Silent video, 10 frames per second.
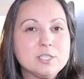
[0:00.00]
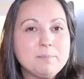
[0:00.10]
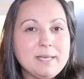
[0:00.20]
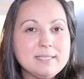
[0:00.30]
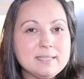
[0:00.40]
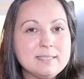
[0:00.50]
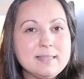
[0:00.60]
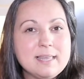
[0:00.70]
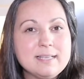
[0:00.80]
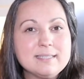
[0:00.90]
spices
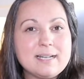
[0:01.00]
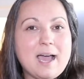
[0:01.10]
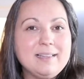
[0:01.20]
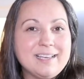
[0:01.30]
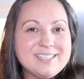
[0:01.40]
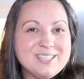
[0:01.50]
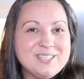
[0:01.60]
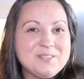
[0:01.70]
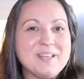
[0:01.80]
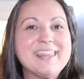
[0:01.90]
and things that I like to
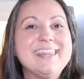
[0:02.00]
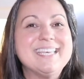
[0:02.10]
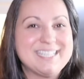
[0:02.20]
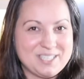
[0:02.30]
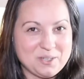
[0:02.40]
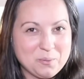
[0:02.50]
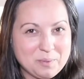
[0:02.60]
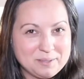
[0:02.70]
do with this soup.